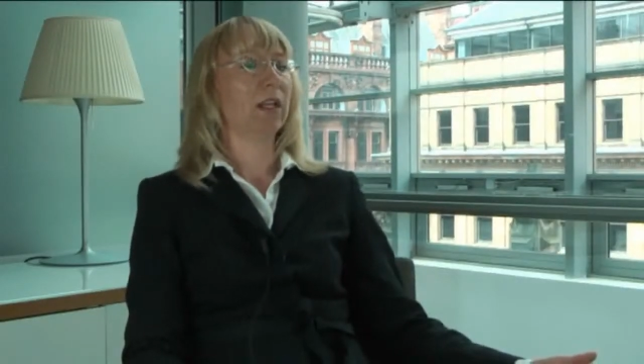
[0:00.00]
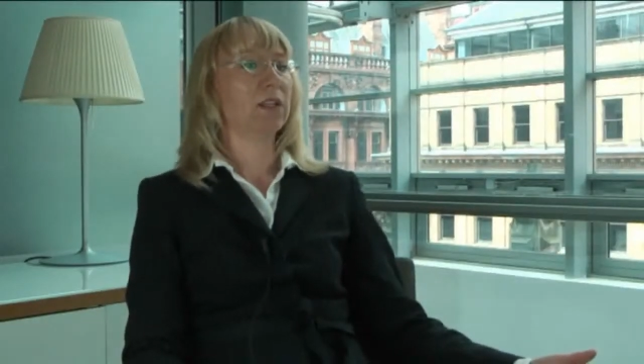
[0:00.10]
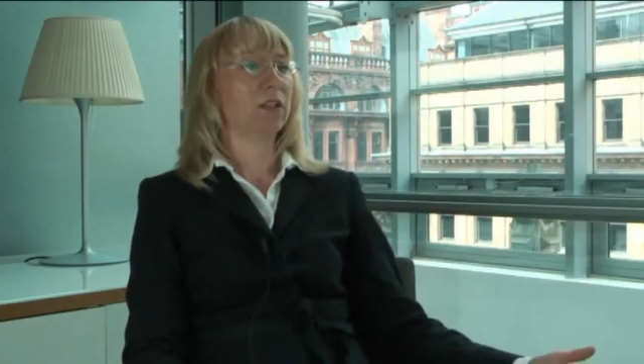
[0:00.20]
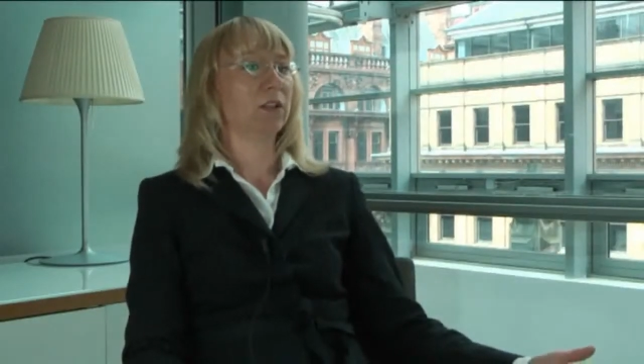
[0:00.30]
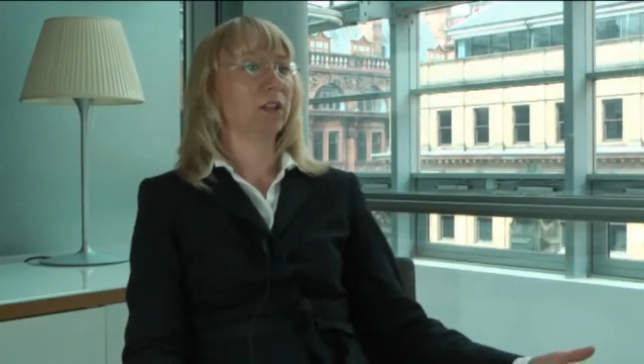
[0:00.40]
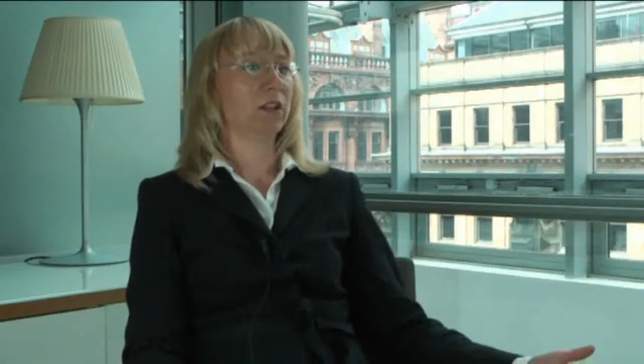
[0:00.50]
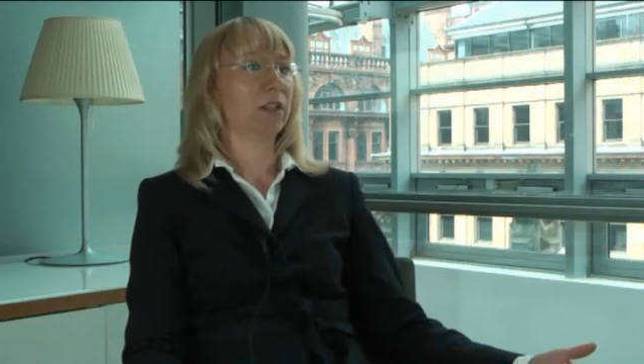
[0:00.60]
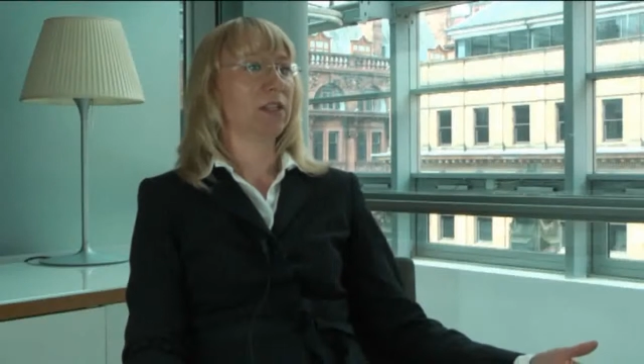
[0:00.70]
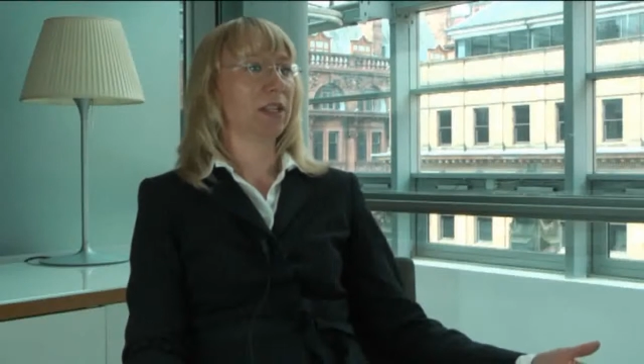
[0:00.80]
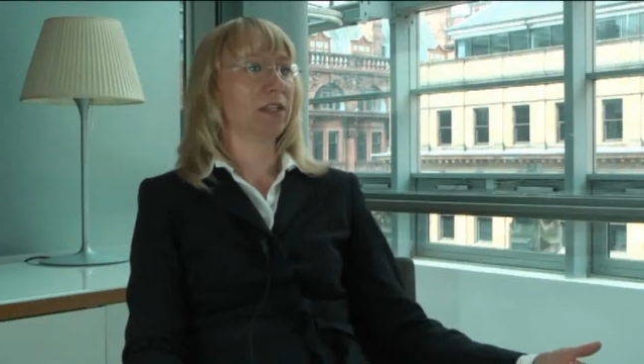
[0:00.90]
to look
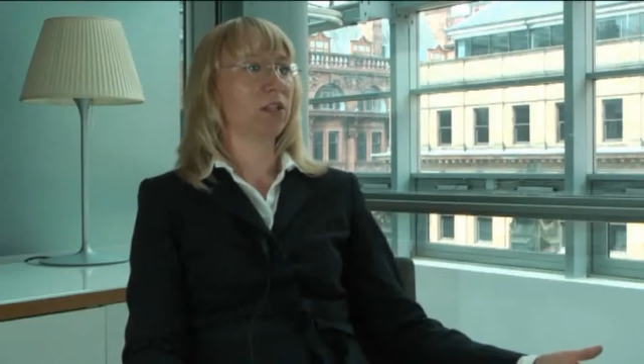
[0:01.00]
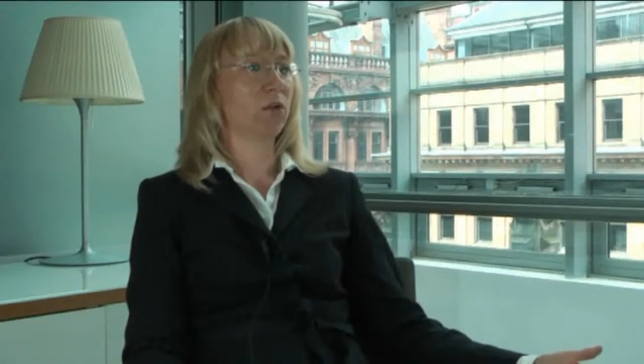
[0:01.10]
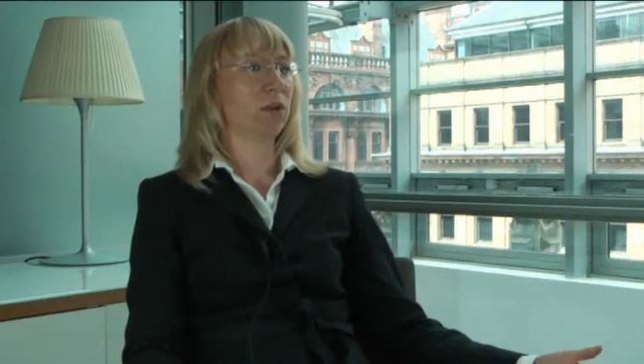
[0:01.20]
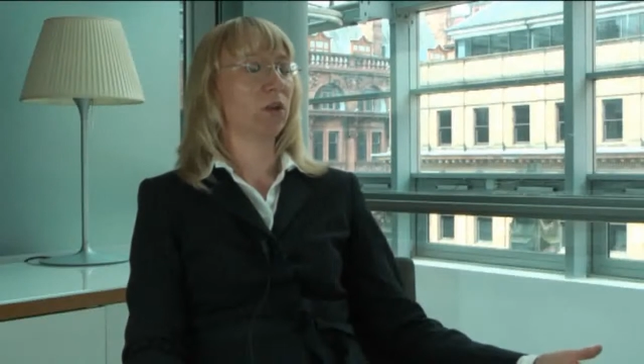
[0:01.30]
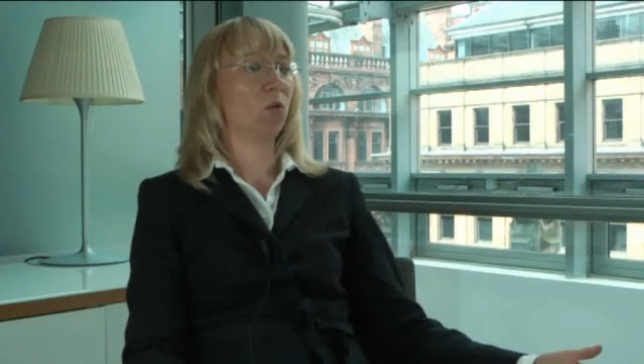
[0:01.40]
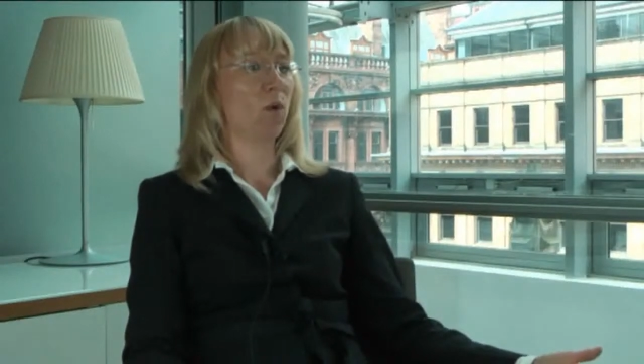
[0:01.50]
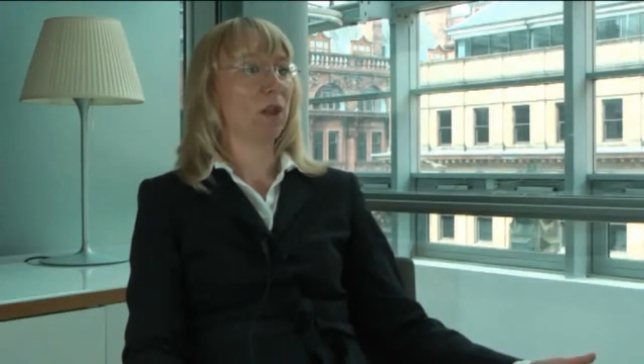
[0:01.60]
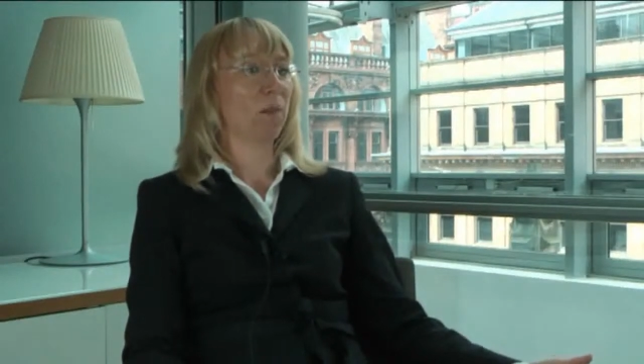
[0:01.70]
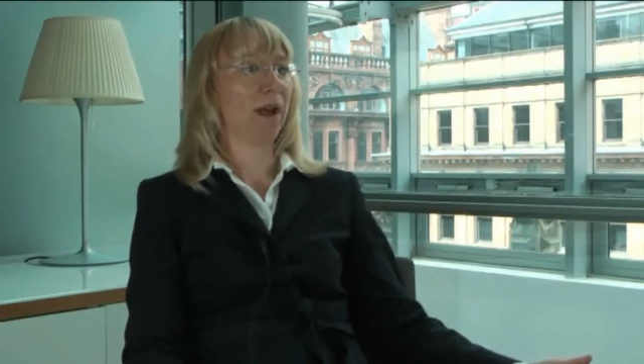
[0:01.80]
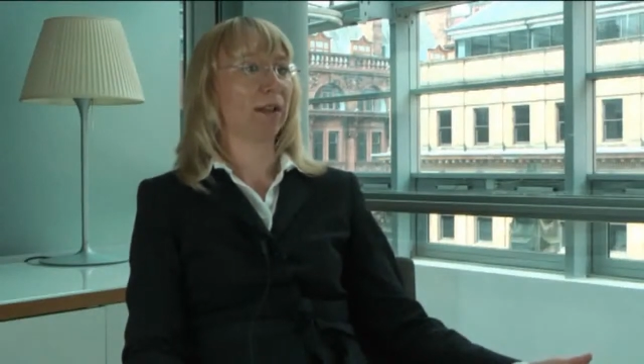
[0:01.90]
at historical
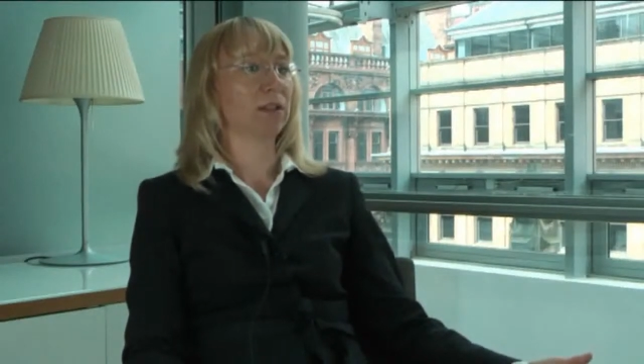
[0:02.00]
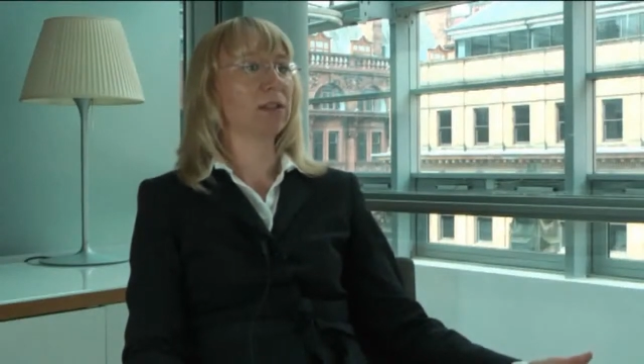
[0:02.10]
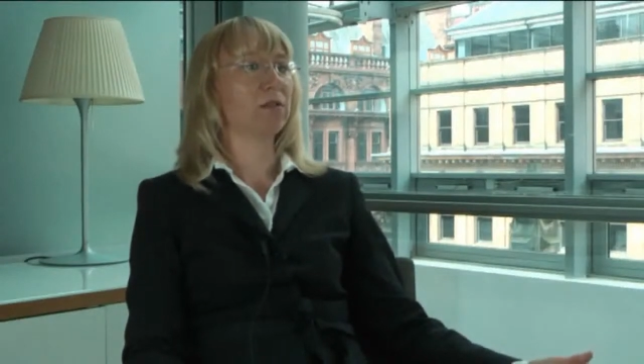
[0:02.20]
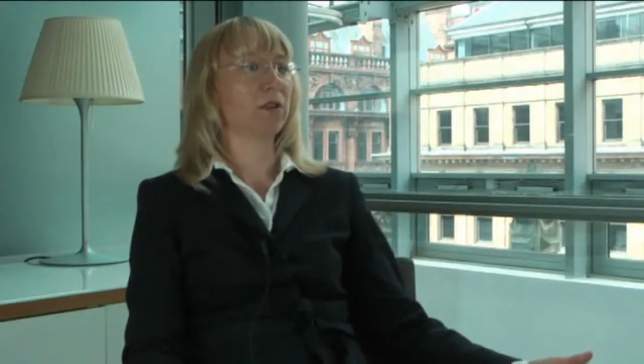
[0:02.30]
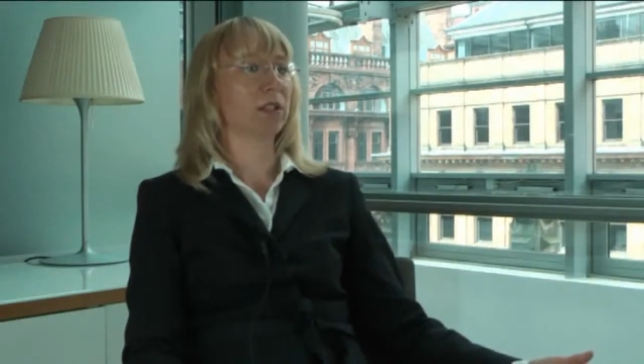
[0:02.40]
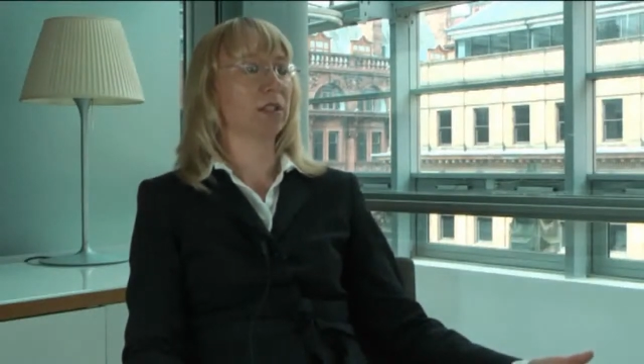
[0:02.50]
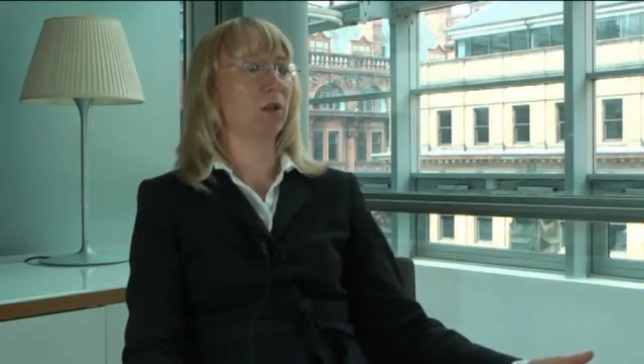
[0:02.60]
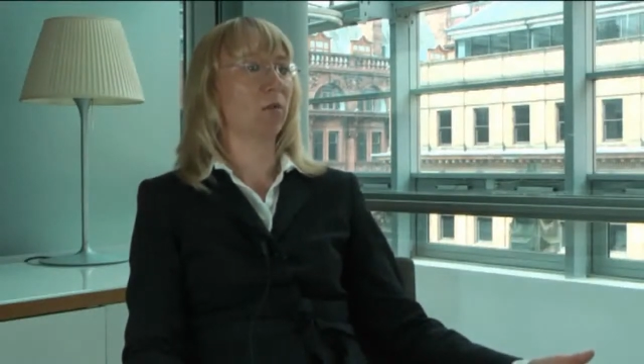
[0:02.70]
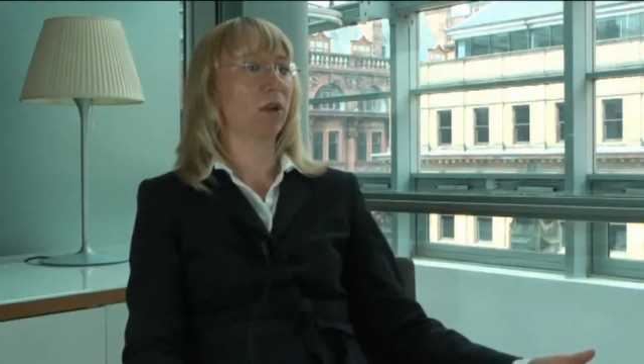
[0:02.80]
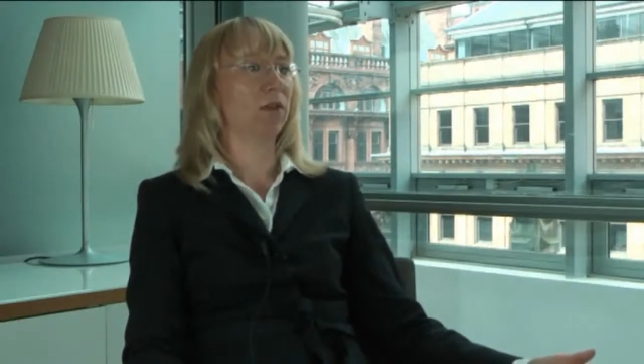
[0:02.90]
weather patterns, for
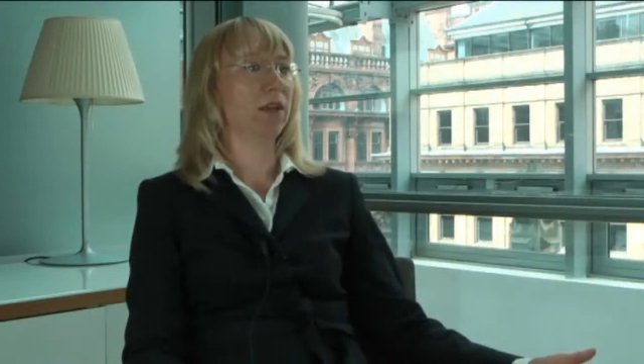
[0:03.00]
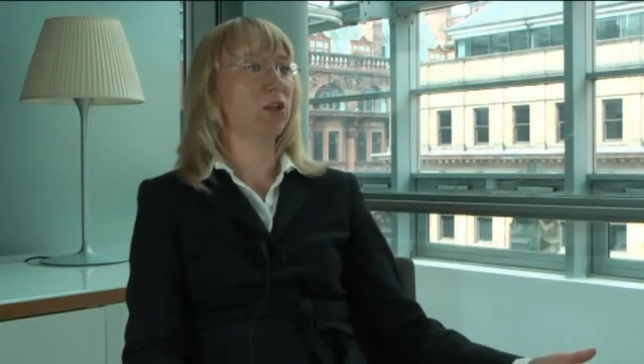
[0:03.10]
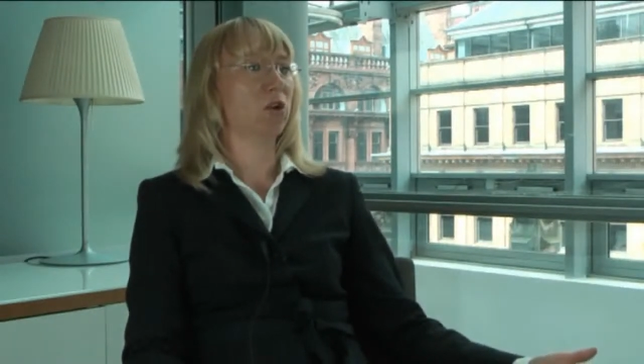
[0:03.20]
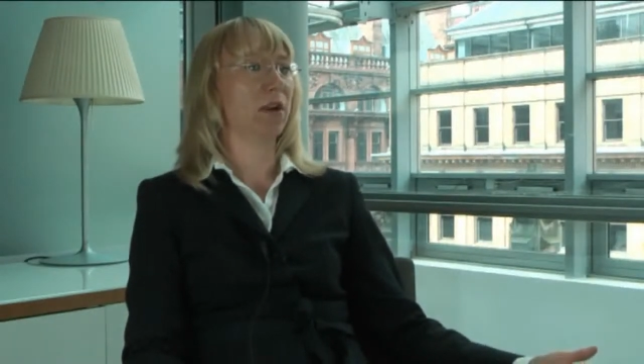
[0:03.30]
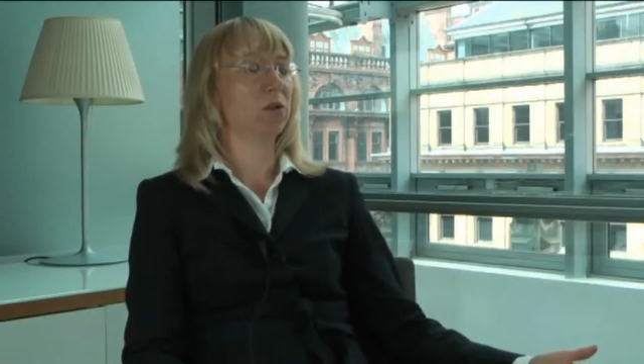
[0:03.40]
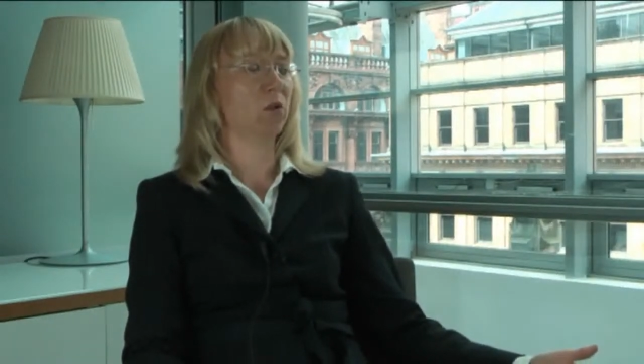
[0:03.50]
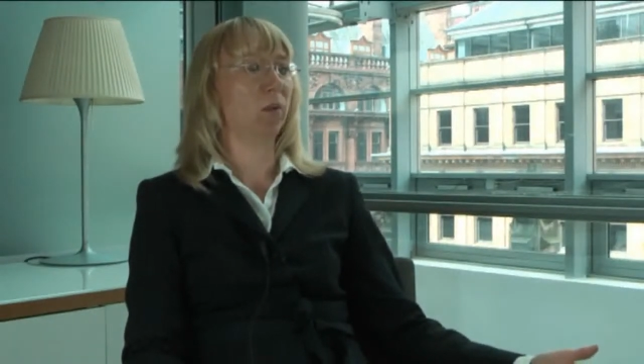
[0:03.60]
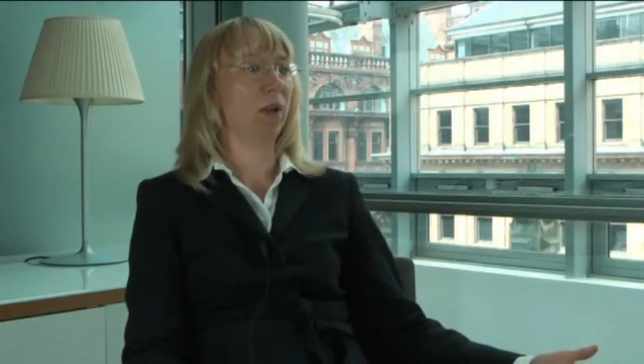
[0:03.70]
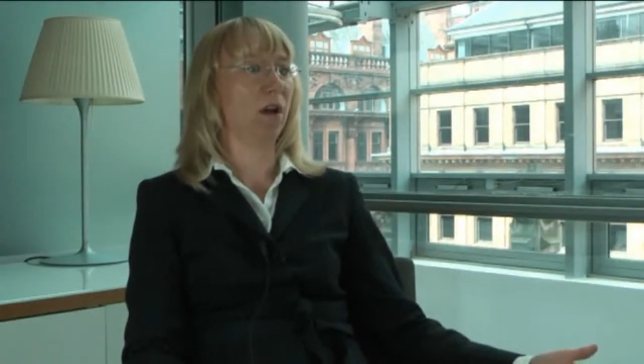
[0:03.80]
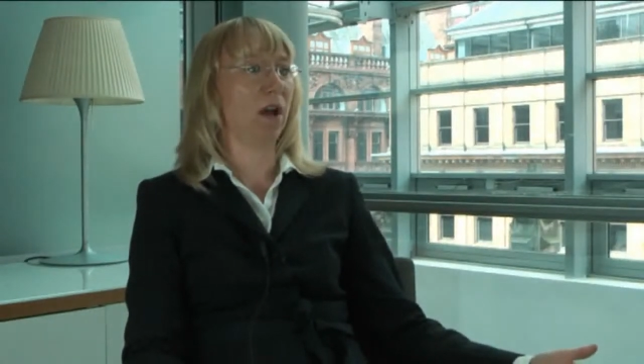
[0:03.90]
example, and then try to
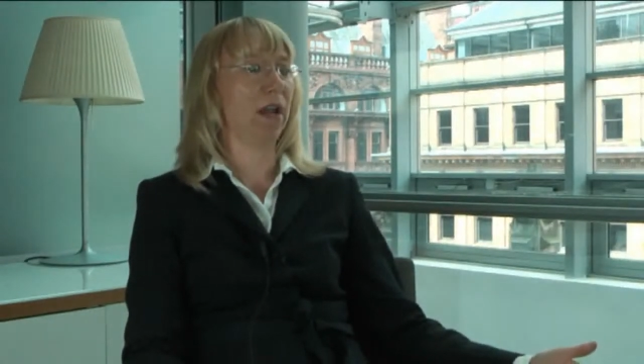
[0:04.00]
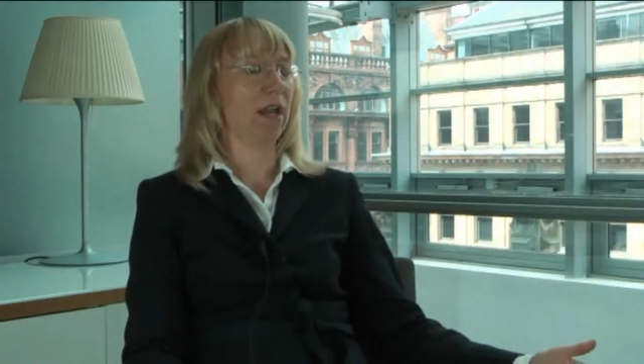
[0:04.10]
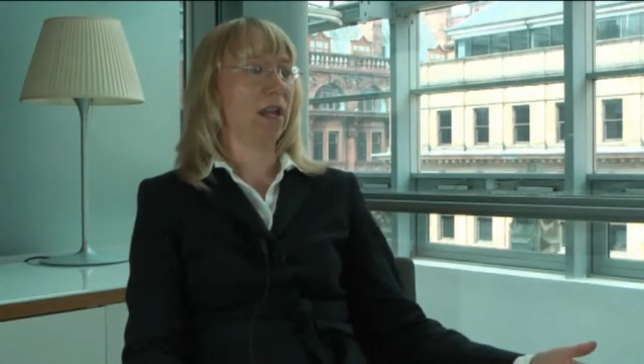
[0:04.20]
apply